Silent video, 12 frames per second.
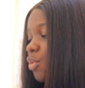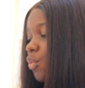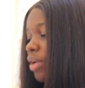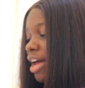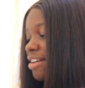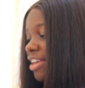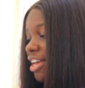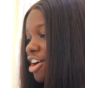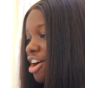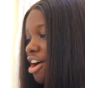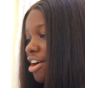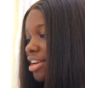we have a
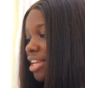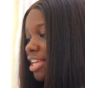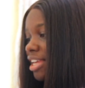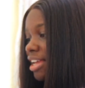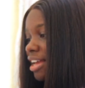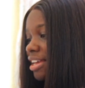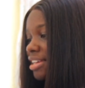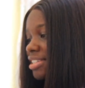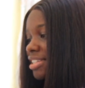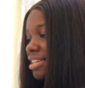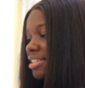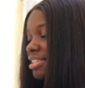card here it
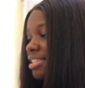says